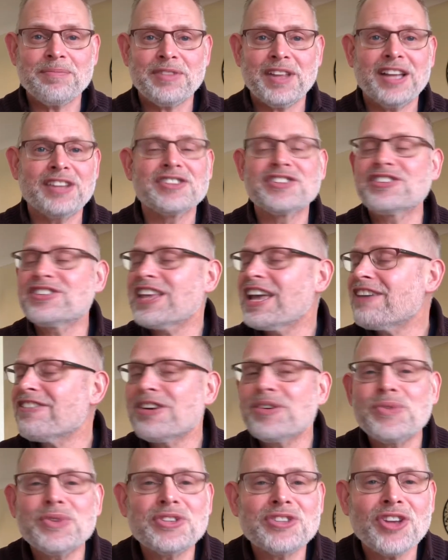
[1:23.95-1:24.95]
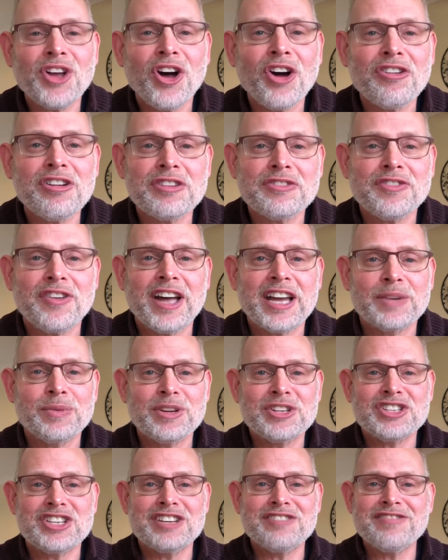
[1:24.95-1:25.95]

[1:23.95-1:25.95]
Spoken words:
And Sarah was horrified when she